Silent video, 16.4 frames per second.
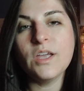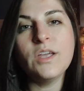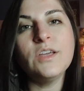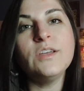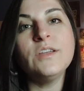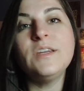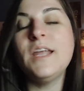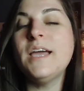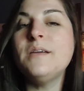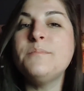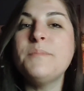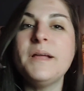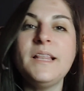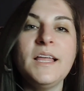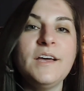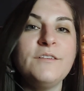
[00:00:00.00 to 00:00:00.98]
Good night,
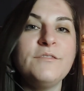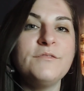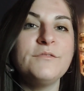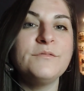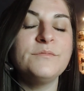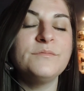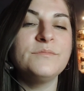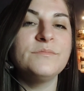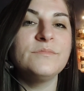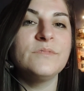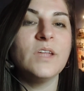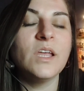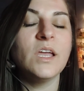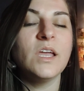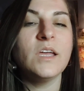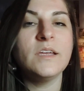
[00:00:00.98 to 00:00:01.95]
my love.
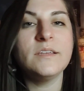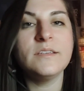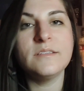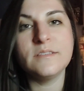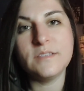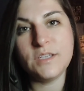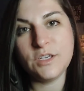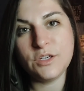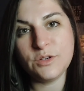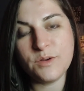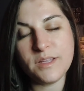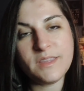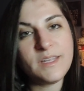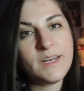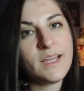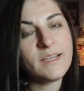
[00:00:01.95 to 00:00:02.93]
See you at
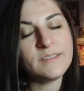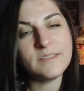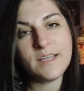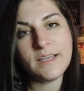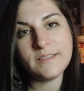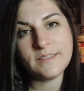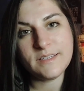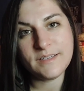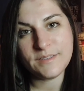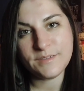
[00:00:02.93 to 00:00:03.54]
the next lesson.